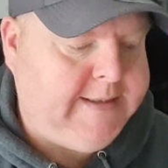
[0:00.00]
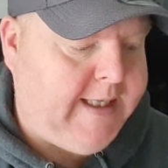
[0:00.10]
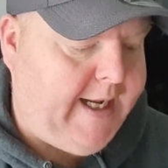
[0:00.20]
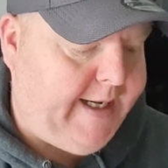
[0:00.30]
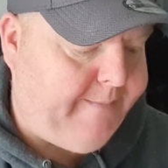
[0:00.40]

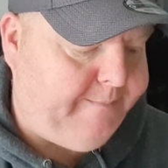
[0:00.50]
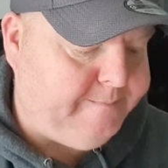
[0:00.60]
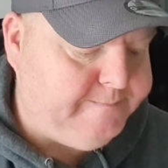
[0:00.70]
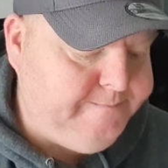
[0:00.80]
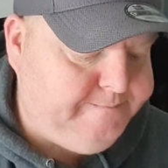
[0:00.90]

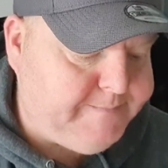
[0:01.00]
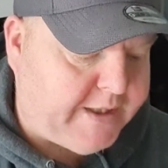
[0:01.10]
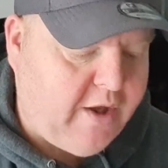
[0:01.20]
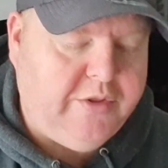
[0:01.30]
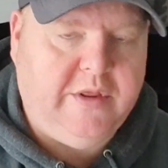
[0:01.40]
And
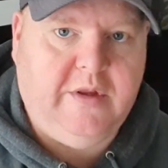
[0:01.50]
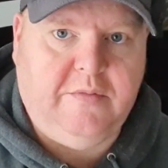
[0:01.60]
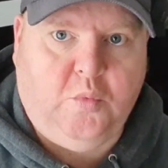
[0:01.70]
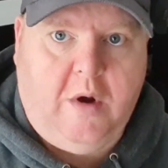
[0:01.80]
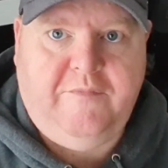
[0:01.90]
on
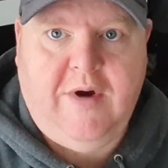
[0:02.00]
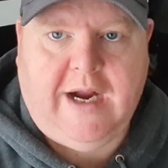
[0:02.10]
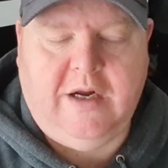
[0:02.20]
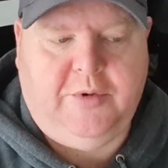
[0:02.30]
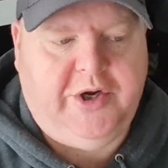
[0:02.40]
one
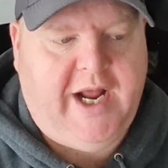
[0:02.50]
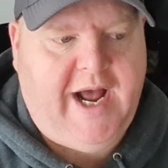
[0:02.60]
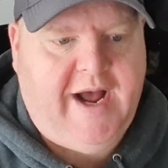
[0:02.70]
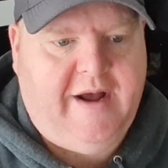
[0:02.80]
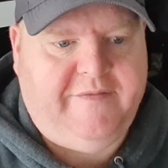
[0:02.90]
rack I'm going to
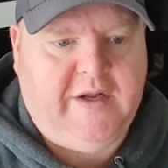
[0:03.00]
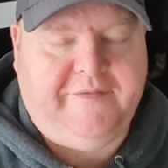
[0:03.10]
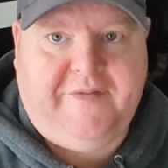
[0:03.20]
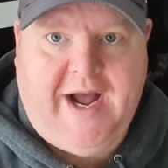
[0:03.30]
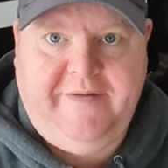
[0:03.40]
have a
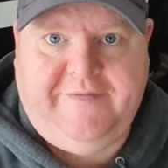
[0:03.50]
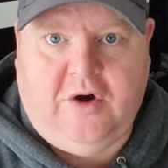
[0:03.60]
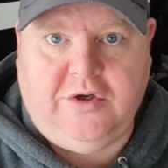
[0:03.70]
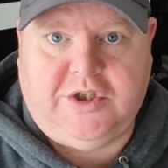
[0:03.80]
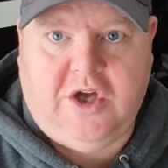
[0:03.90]
5
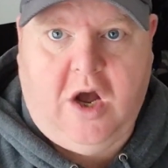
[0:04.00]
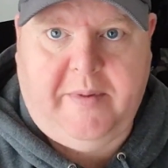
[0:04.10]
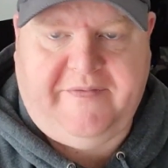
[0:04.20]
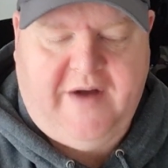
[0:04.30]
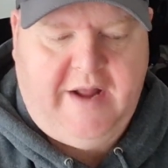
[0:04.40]
foot on
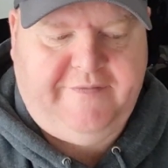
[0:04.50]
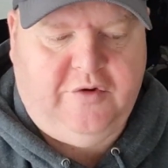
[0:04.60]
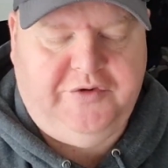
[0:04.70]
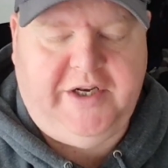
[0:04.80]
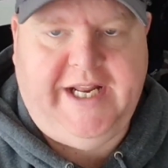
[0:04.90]
top, a 5
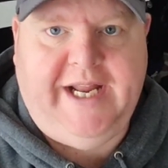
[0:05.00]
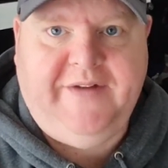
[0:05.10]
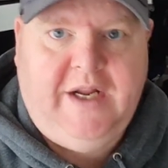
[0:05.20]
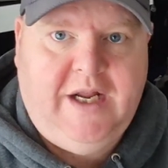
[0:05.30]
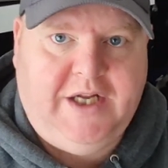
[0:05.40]
foot
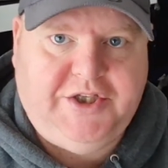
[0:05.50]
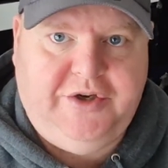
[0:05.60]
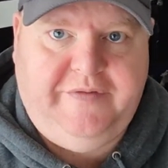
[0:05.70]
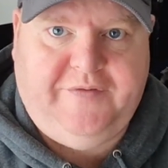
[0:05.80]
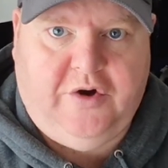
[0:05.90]
underneath, a
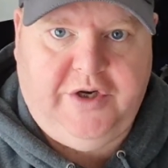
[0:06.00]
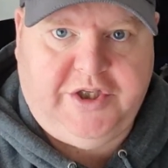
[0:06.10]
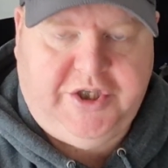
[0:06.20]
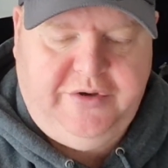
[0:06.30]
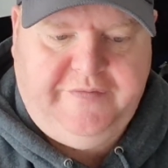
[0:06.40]
2 foot and a
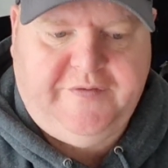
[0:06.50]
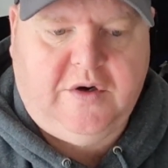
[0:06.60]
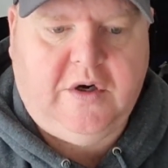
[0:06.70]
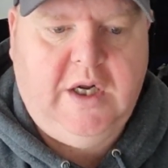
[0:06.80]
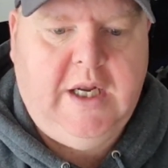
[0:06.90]
2
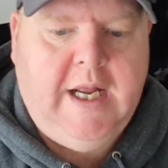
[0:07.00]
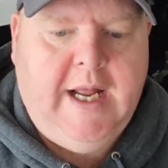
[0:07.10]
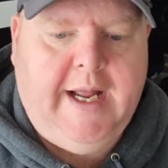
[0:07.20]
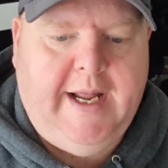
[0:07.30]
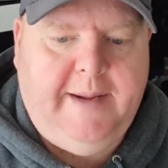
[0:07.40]
foot,
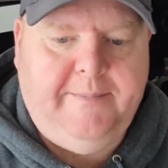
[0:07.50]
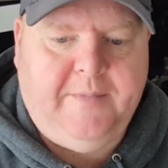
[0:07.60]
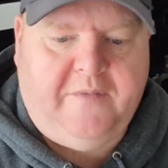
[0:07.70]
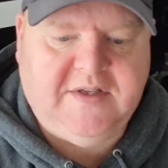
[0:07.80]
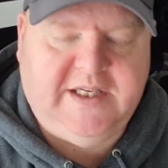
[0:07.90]

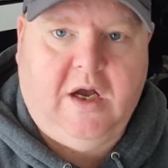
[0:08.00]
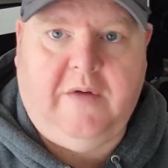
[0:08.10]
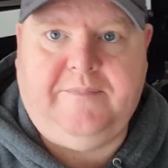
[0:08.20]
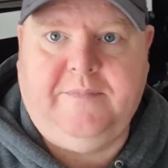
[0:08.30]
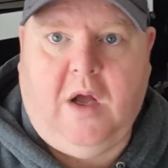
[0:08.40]
obviously
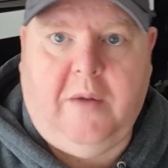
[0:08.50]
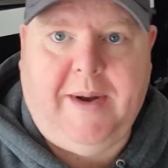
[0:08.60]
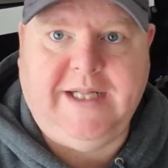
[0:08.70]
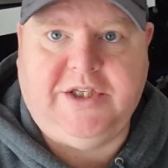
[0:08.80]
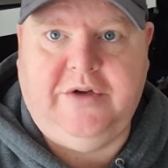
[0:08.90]
all
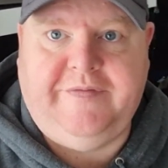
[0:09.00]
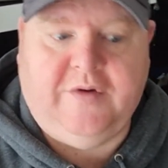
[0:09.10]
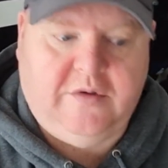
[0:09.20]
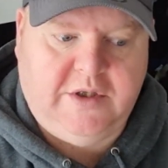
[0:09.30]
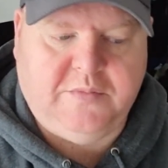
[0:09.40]
by 2
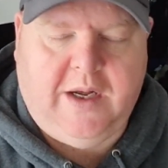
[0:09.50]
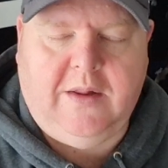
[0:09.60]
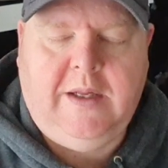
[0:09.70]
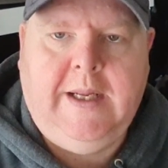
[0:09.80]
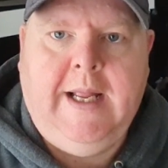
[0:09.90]
foot as
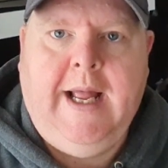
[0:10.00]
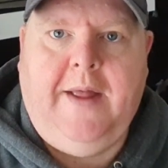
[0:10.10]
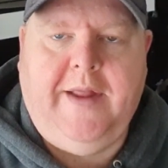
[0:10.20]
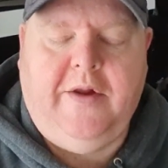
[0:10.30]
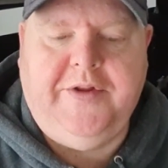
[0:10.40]
well.
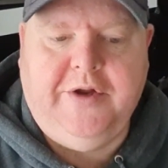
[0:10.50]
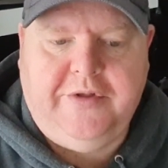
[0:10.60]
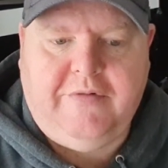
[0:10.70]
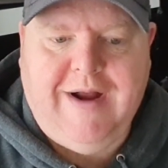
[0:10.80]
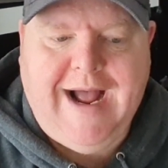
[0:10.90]
And then on the
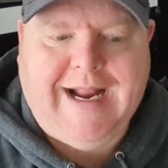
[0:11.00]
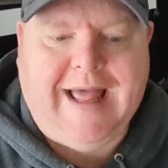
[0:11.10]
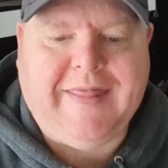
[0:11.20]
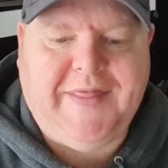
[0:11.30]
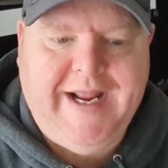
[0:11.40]
other rack,
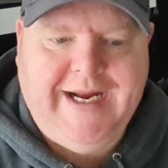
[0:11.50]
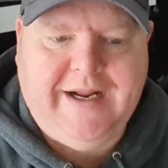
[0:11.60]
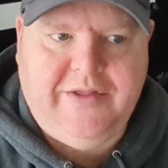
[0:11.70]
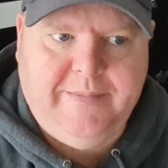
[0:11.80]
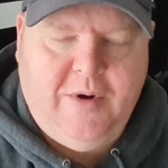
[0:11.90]
I
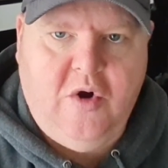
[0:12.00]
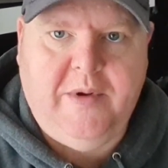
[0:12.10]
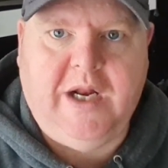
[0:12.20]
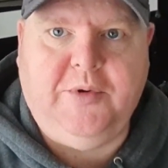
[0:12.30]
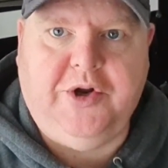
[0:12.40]
think at the
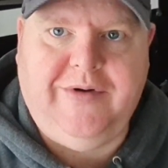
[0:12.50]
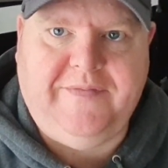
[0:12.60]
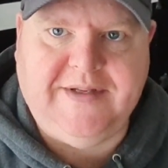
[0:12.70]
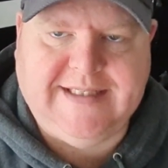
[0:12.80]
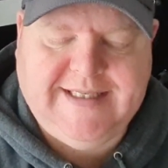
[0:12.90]
moment I'm going to
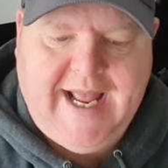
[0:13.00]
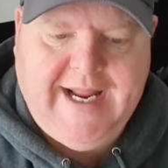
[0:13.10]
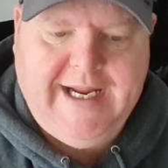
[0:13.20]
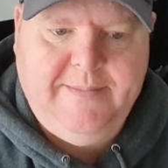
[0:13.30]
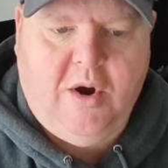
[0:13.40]
have the
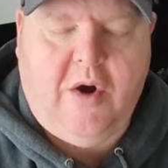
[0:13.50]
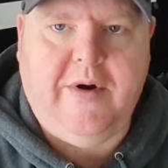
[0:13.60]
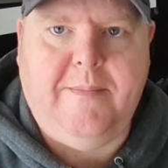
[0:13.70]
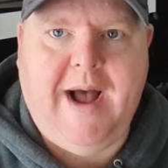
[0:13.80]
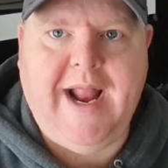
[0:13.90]
same, or
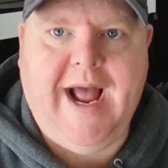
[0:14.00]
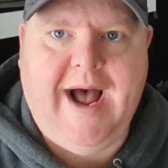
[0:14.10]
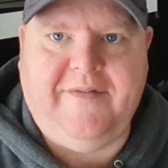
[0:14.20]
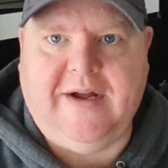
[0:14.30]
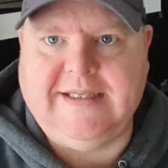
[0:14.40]
I might
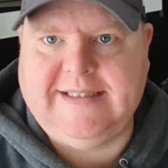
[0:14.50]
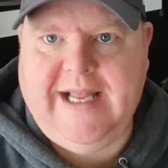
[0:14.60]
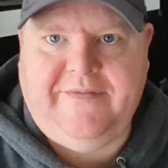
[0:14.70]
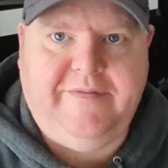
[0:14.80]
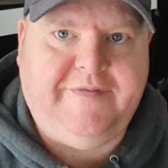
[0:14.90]
have a
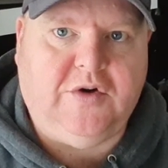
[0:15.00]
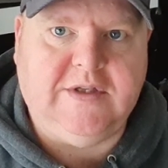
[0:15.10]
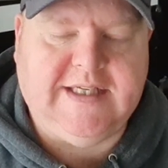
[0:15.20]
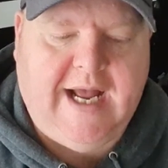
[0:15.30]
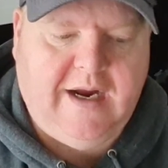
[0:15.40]

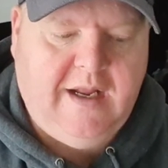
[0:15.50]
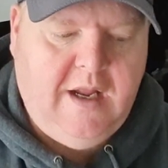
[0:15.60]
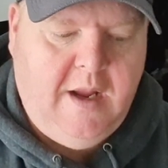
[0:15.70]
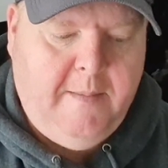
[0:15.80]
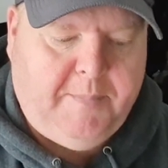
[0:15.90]
7-foot tank
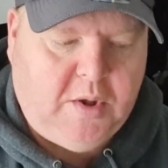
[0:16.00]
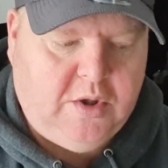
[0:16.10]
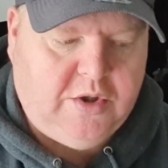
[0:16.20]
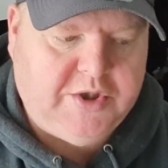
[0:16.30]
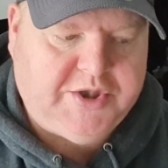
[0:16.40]

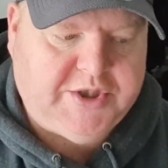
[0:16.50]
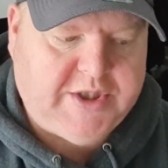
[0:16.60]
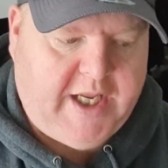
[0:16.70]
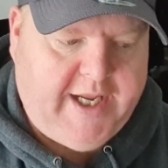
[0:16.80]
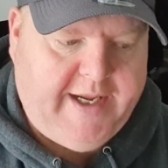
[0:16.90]
plus
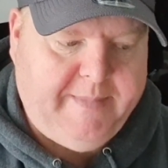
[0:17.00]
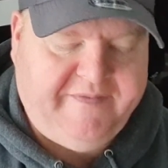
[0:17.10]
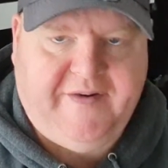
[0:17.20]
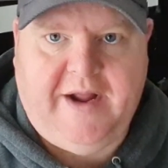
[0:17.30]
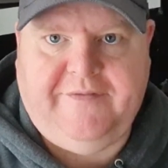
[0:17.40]
a
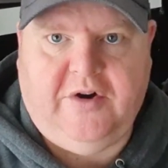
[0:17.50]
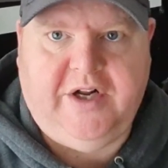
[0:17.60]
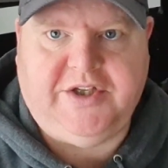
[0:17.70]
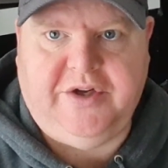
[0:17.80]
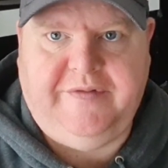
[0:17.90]
5 foot and
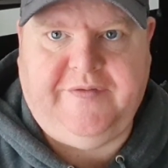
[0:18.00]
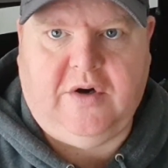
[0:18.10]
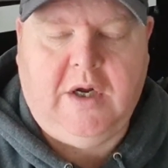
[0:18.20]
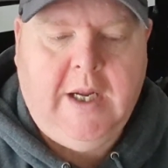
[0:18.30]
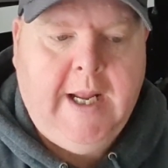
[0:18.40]
a 2
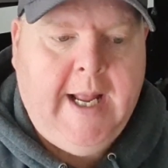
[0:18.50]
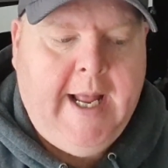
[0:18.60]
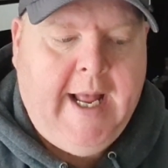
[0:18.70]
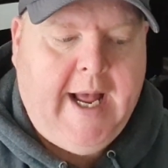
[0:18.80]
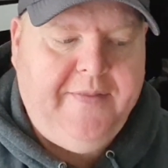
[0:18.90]
foot.
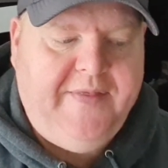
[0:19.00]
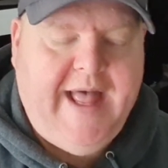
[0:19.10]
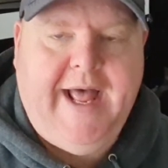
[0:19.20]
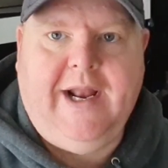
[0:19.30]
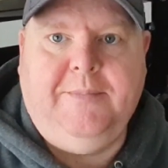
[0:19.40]
And
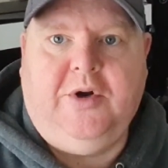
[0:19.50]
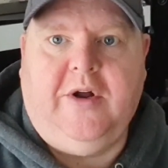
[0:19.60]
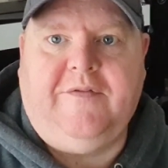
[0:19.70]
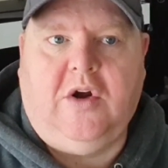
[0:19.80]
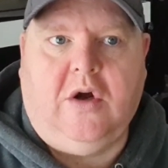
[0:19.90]
then
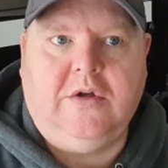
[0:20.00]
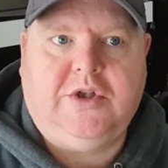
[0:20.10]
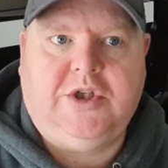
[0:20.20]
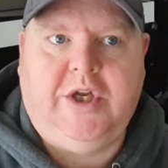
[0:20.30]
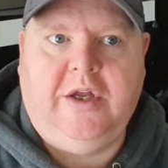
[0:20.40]
I've
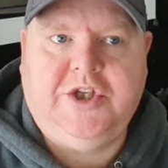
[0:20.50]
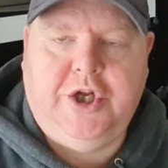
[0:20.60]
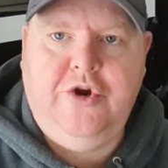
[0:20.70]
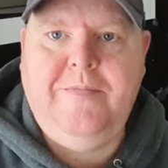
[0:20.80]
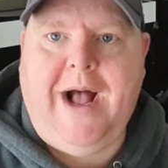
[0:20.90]
got
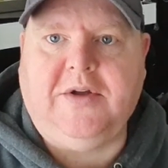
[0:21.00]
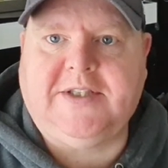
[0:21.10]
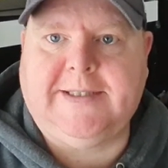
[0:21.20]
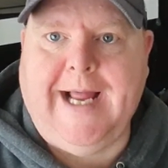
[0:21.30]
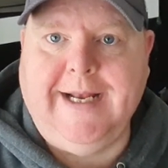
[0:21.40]
two metal
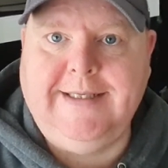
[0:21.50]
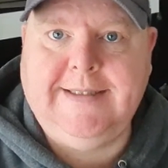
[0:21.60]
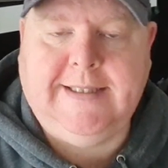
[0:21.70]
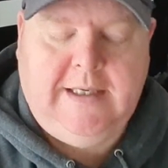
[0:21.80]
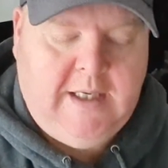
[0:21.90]
stands.